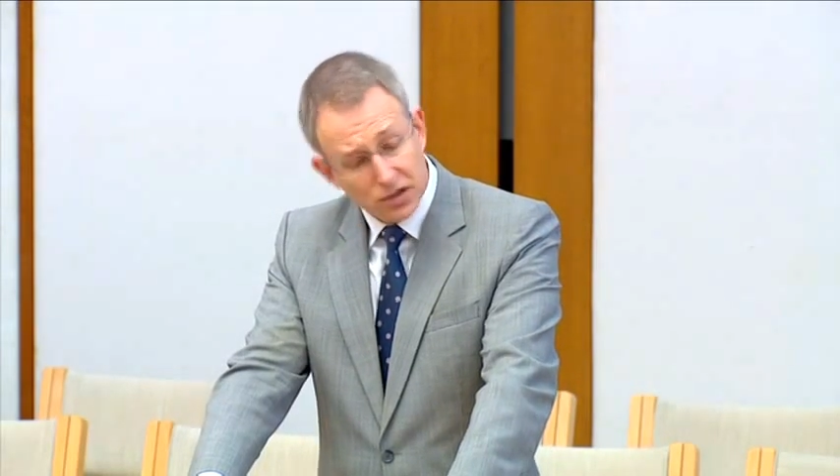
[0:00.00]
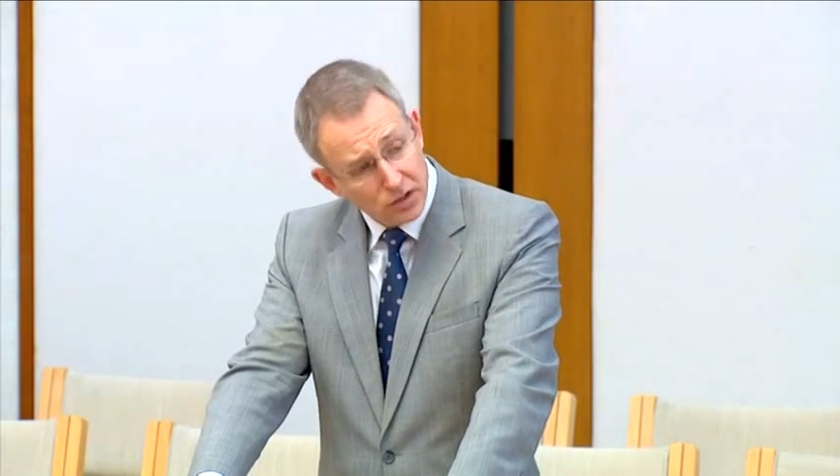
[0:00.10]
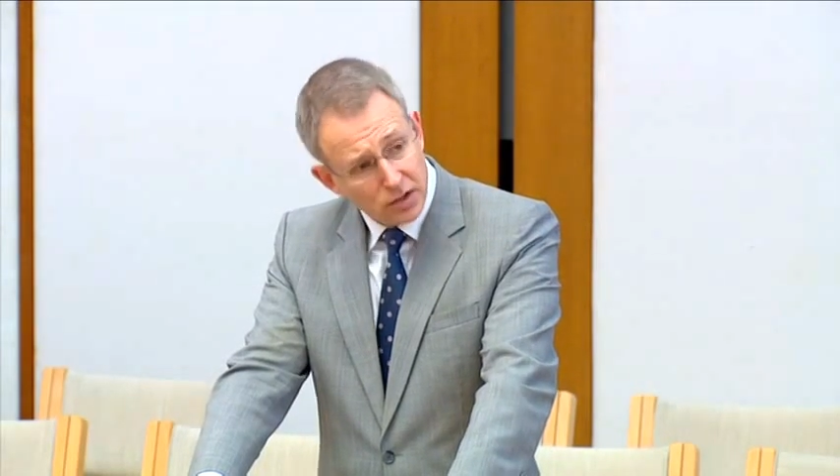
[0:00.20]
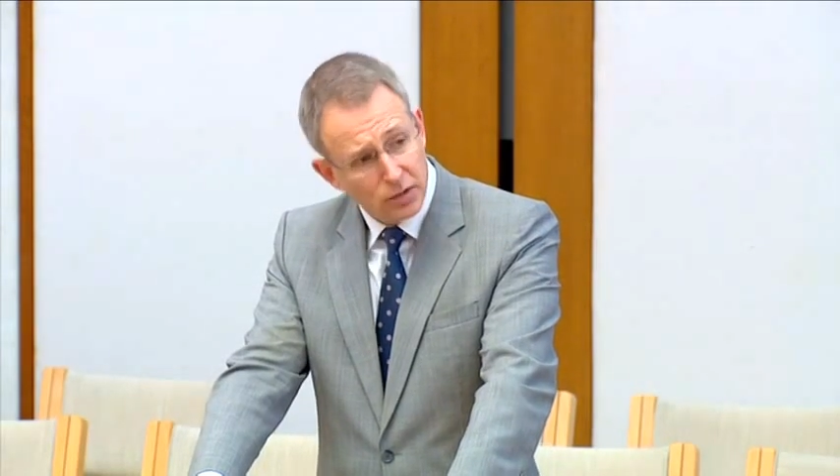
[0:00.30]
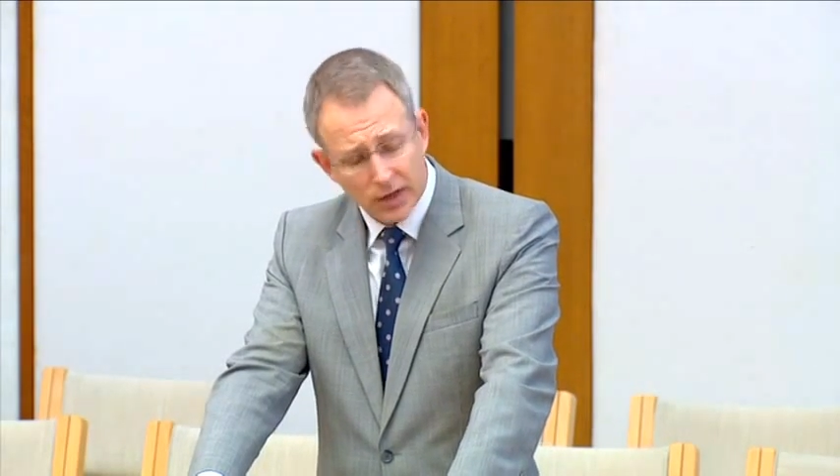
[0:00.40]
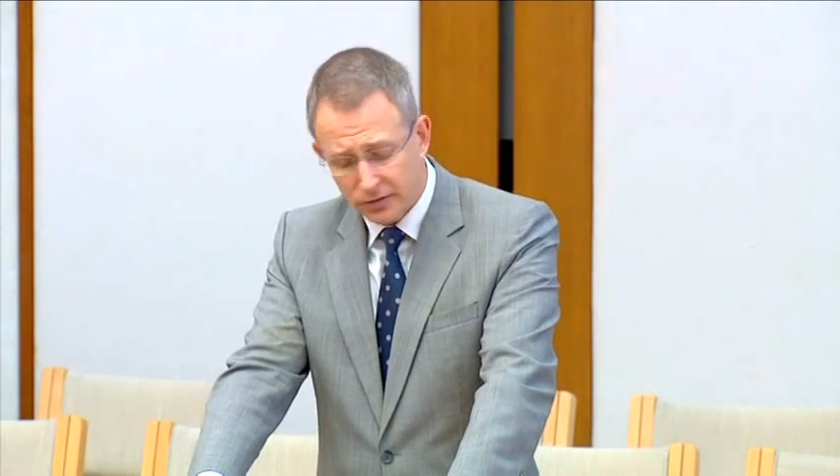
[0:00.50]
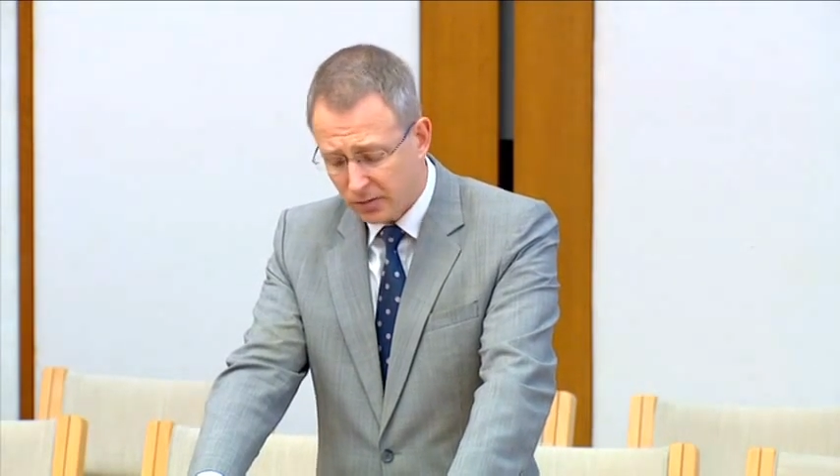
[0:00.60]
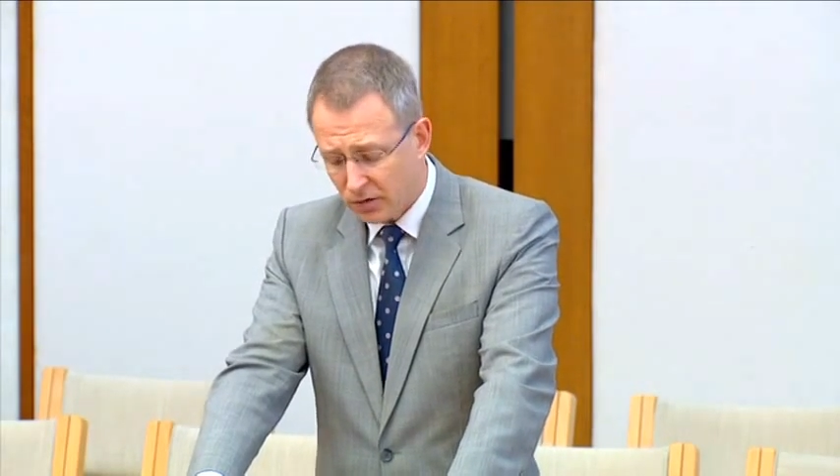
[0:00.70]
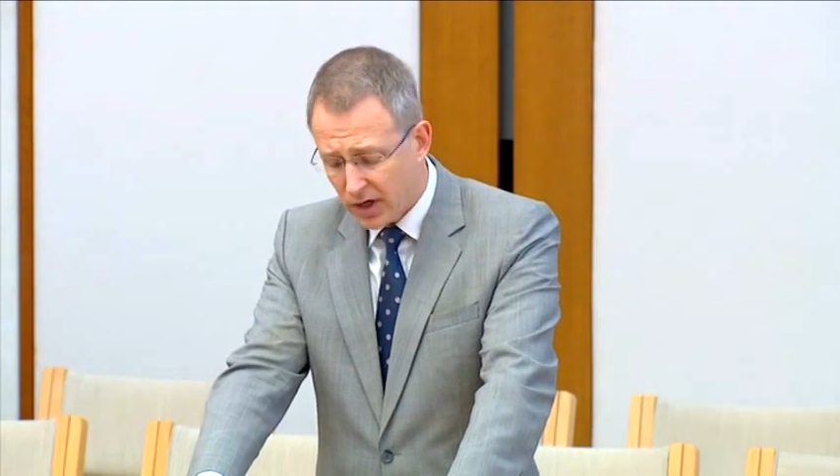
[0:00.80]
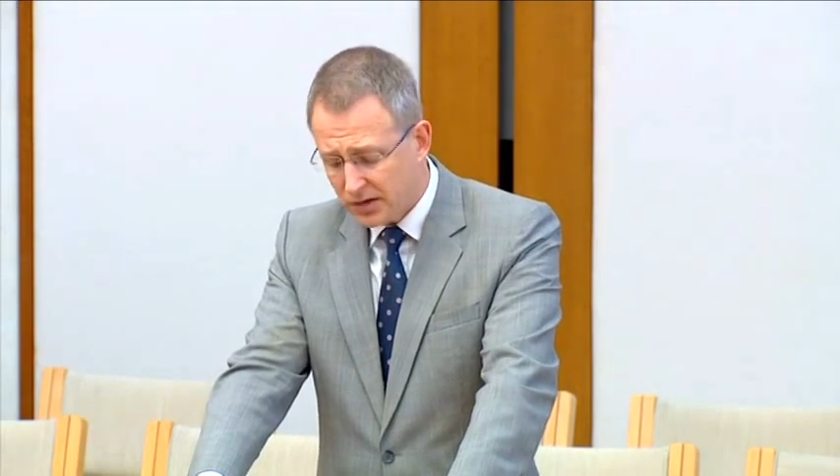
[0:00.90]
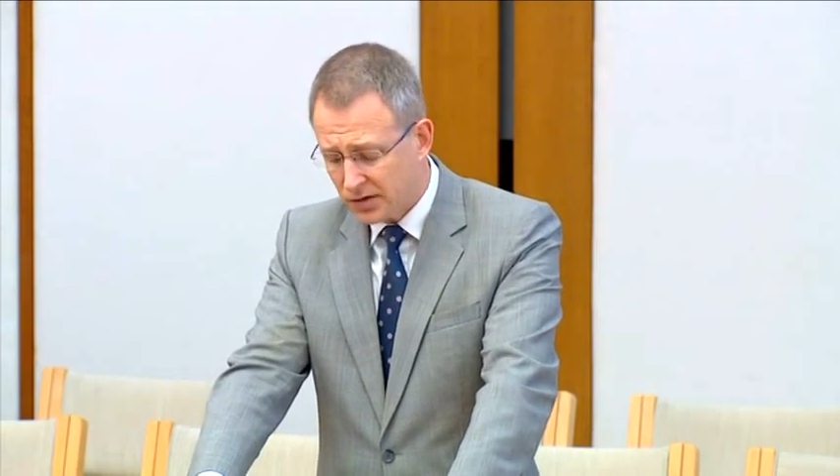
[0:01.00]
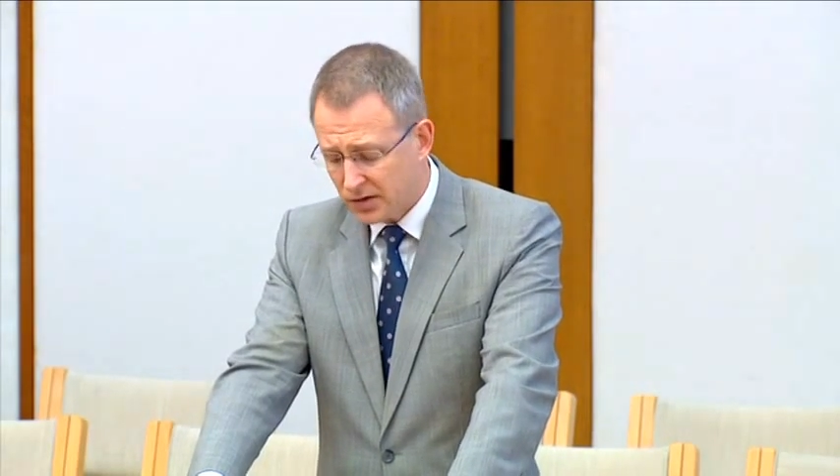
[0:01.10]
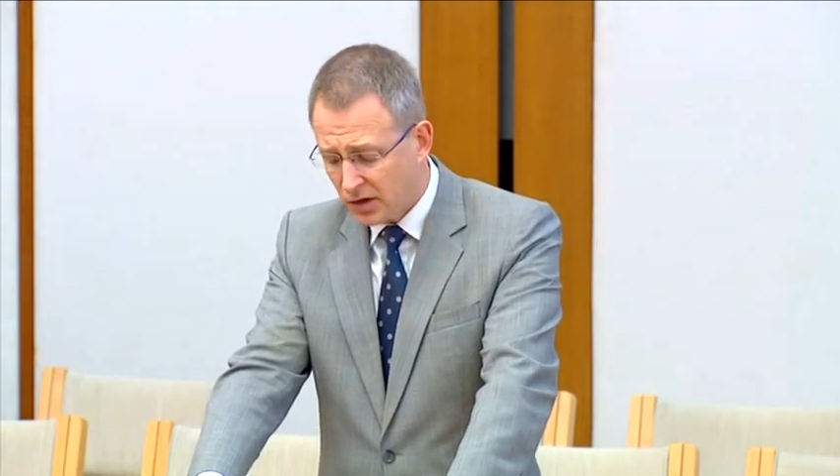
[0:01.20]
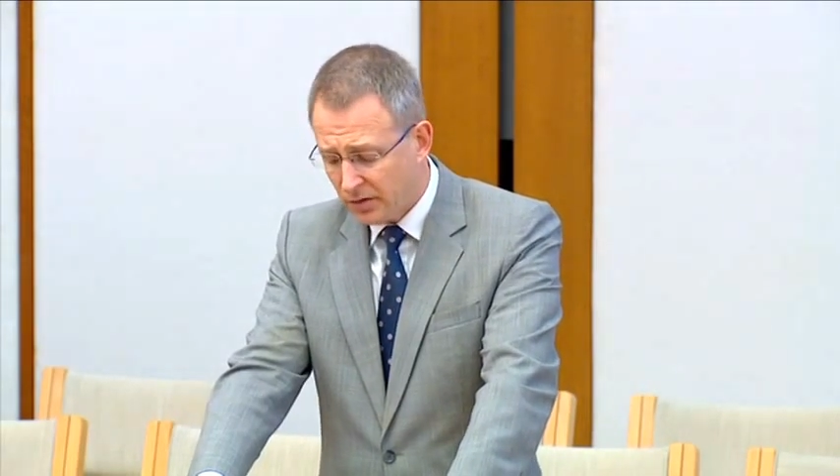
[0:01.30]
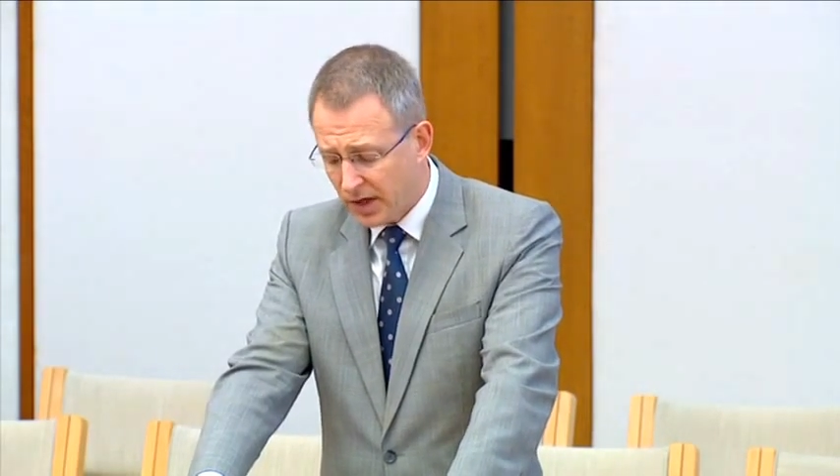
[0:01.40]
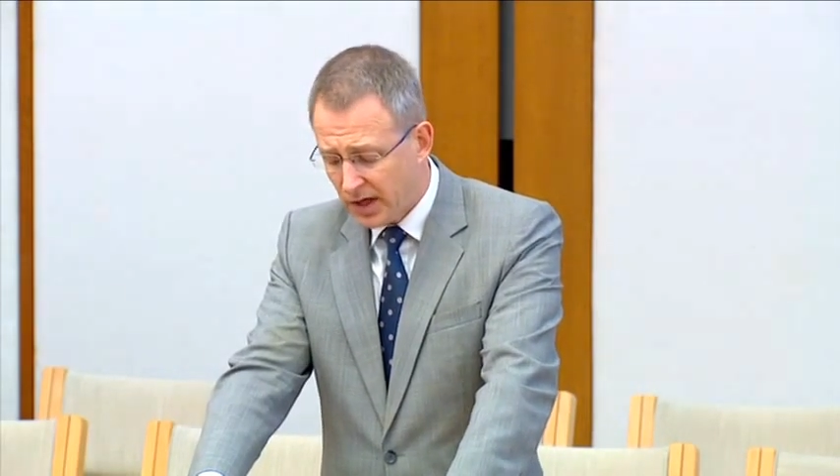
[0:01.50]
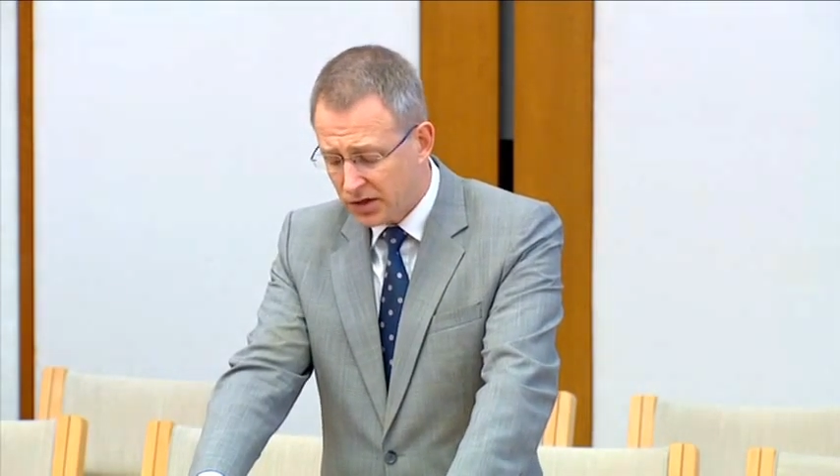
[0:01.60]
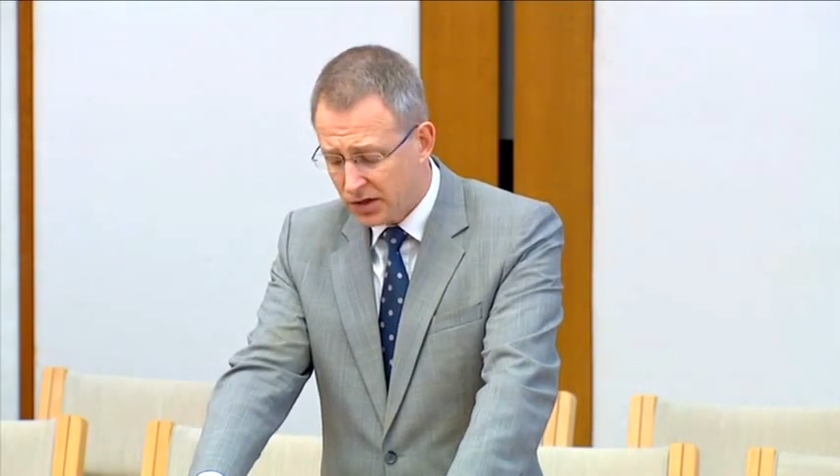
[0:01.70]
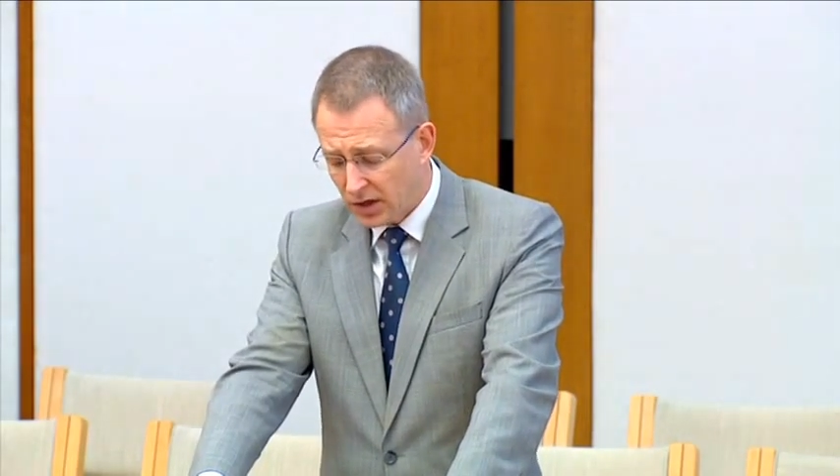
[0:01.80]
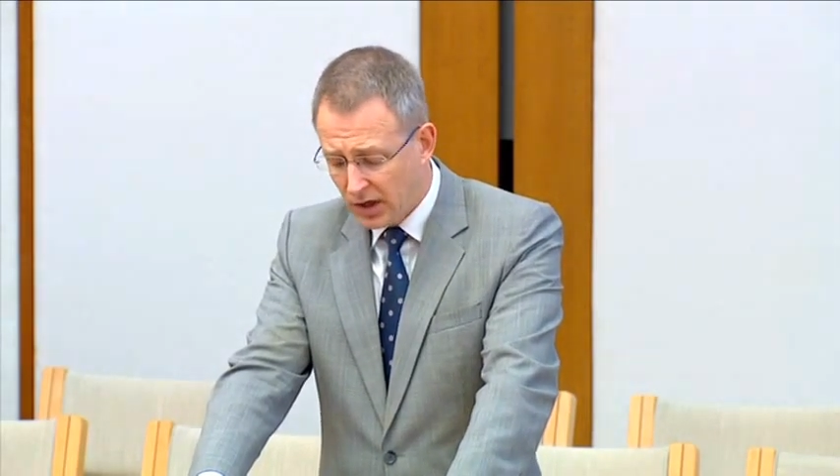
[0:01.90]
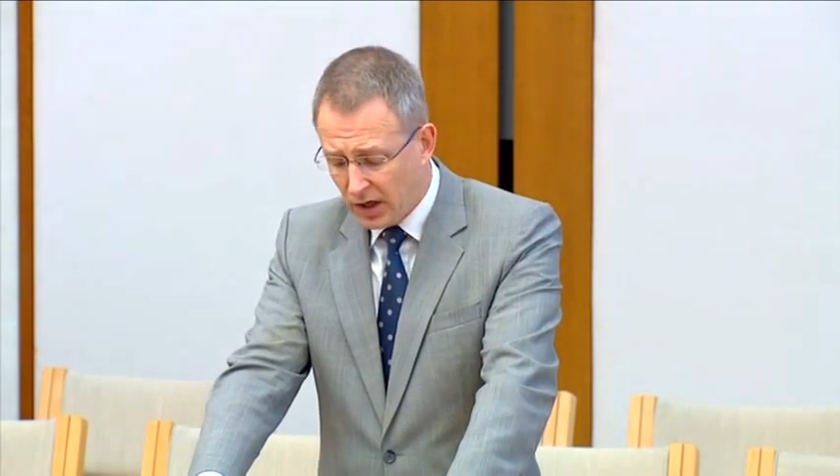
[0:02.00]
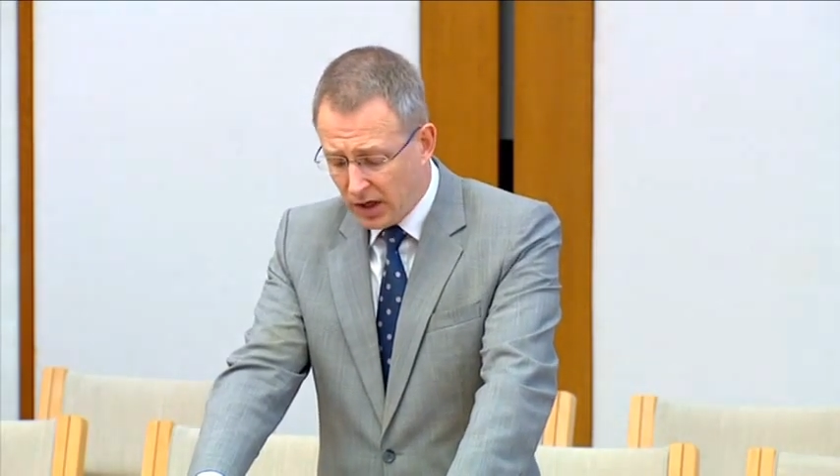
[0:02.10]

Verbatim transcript: turned away from crisis accommodation